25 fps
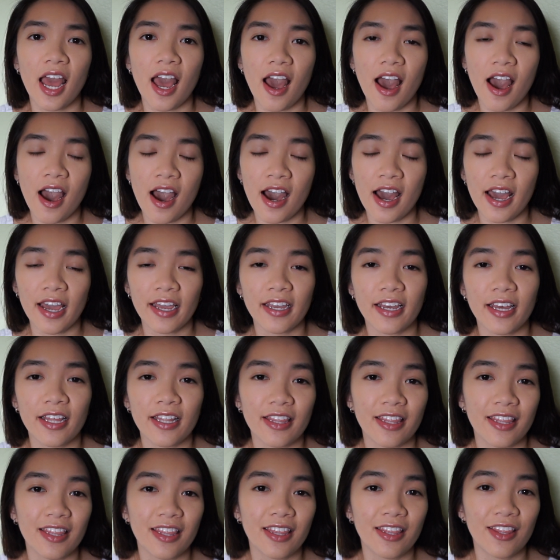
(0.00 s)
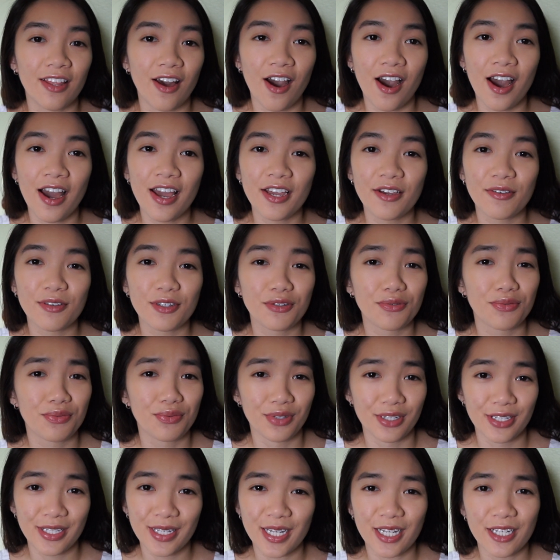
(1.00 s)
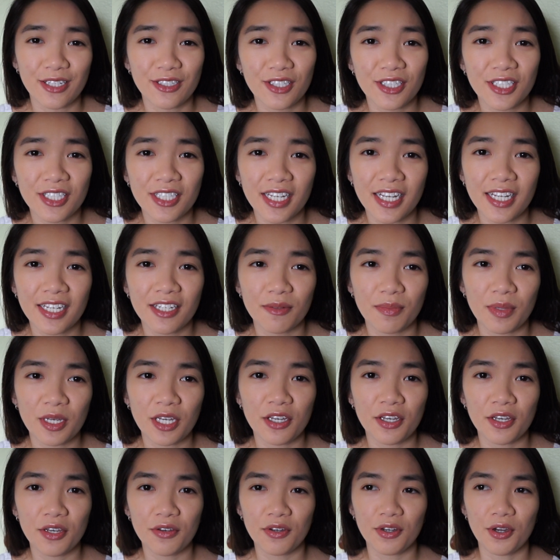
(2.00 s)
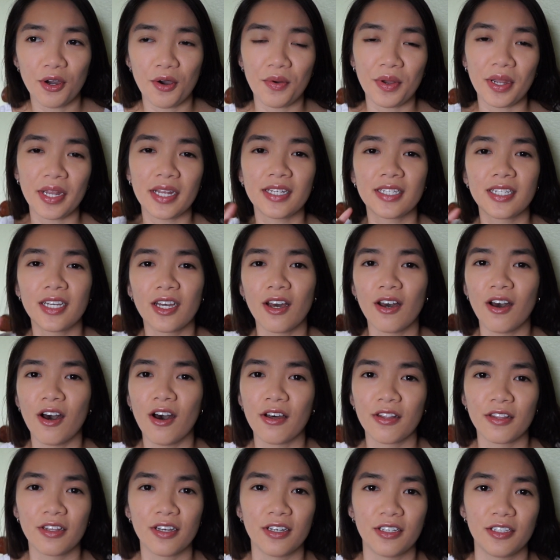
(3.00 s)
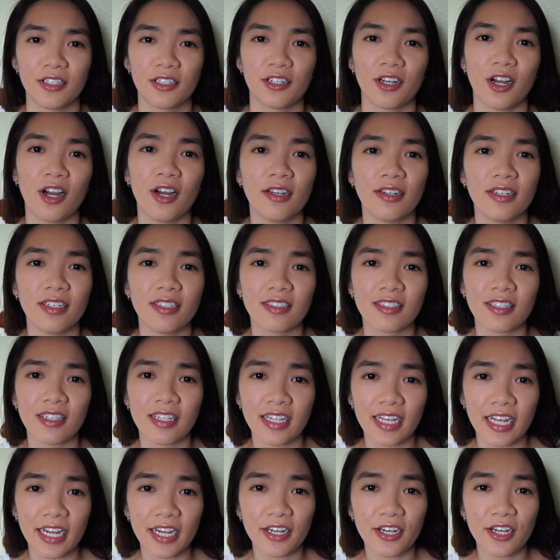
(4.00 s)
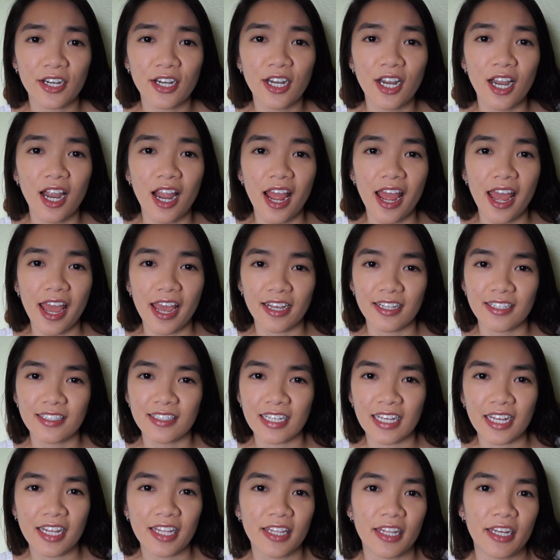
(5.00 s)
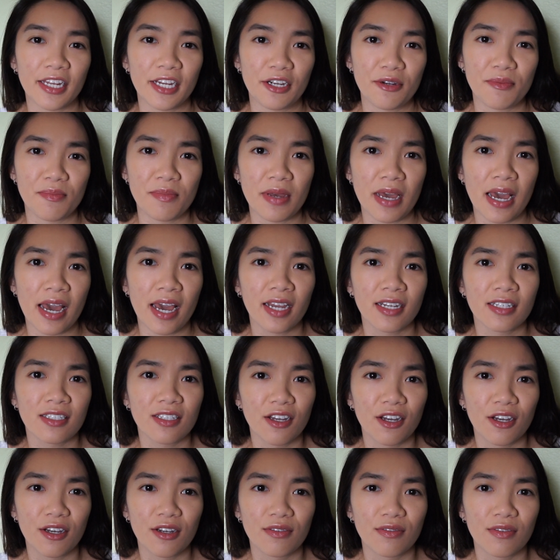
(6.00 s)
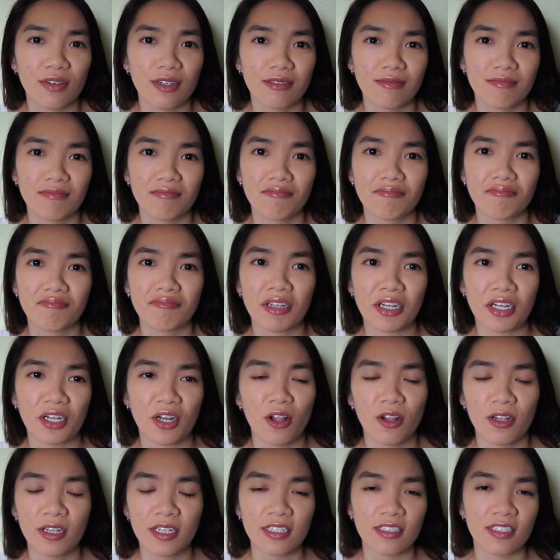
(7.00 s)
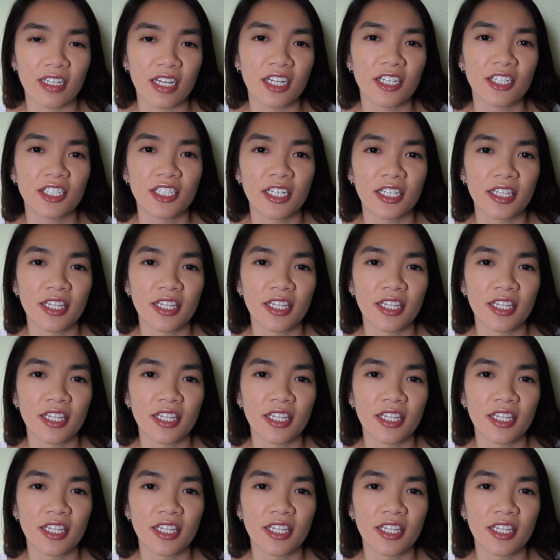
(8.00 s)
I thought it was really interesting to be going to all the other continents later and seeing the impacts of their colonization.